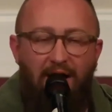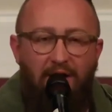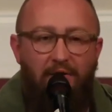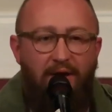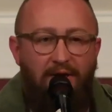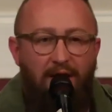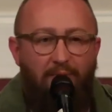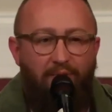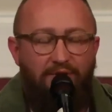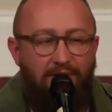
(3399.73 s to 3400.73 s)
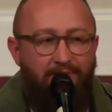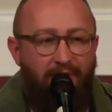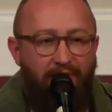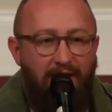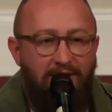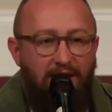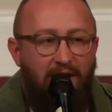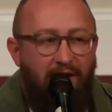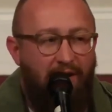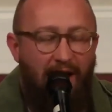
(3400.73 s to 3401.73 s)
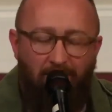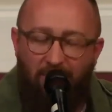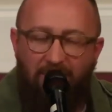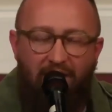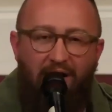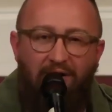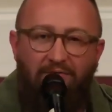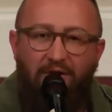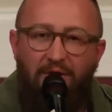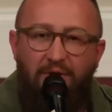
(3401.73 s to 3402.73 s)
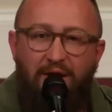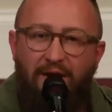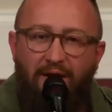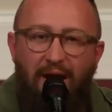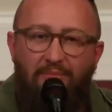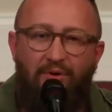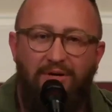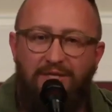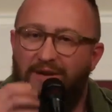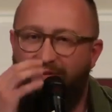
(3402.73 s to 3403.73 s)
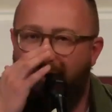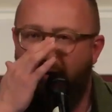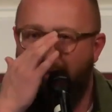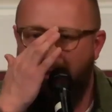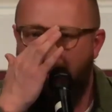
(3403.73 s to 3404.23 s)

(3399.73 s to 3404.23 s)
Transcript: you end up with something that's a lot more convoluted and a lot more difficult.